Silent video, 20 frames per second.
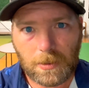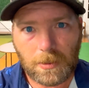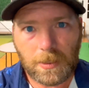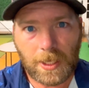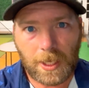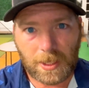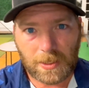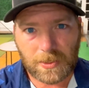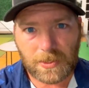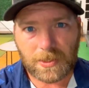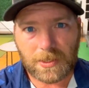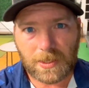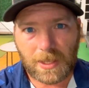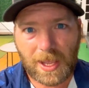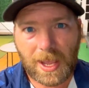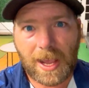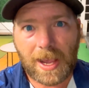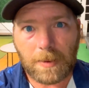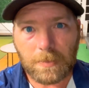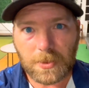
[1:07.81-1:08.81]
Yes,
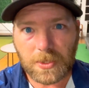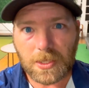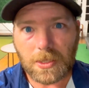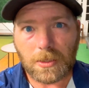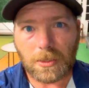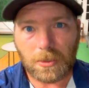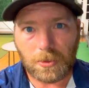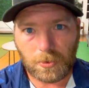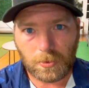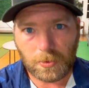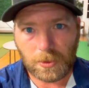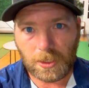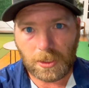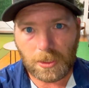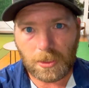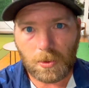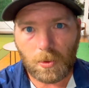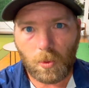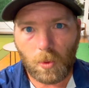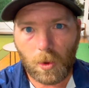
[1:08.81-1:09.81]
absolutely,
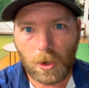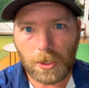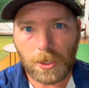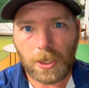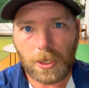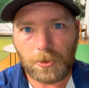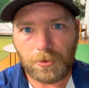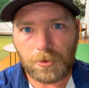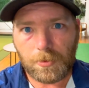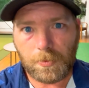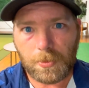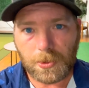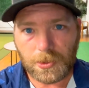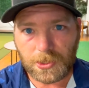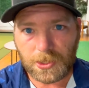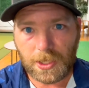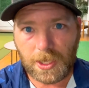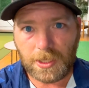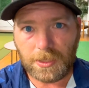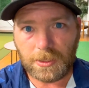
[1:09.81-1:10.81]

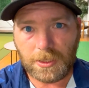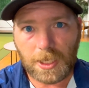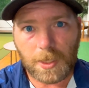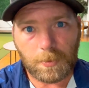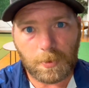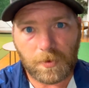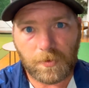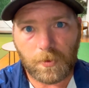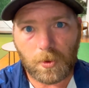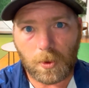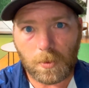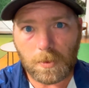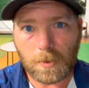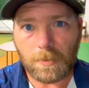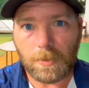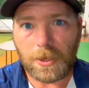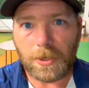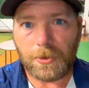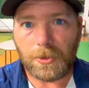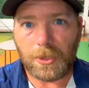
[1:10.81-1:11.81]
100% it performs
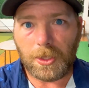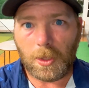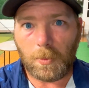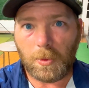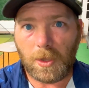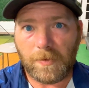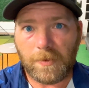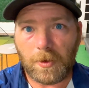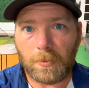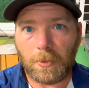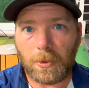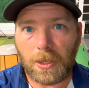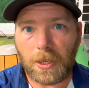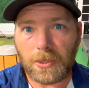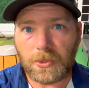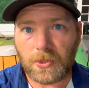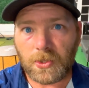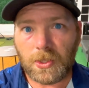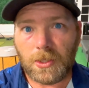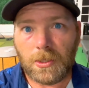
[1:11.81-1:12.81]
better than the Mevo
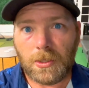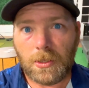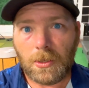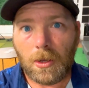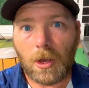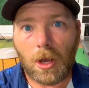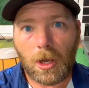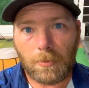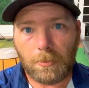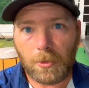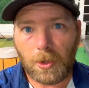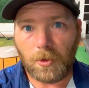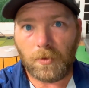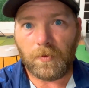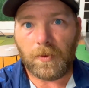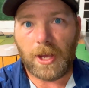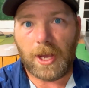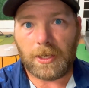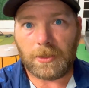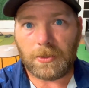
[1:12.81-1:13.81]
Plus on both
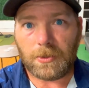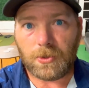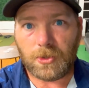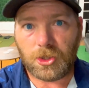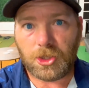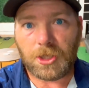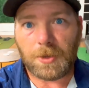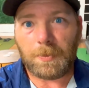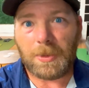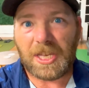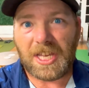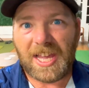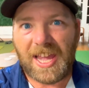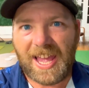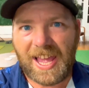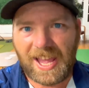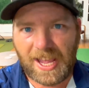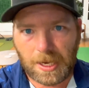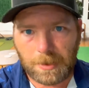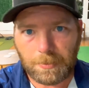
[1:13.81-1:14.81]
factors, chipping
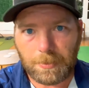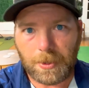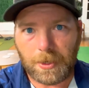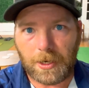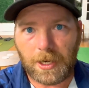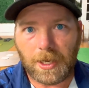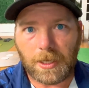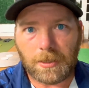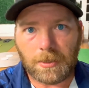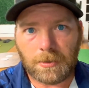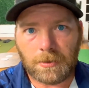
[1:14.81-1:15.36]
and putting.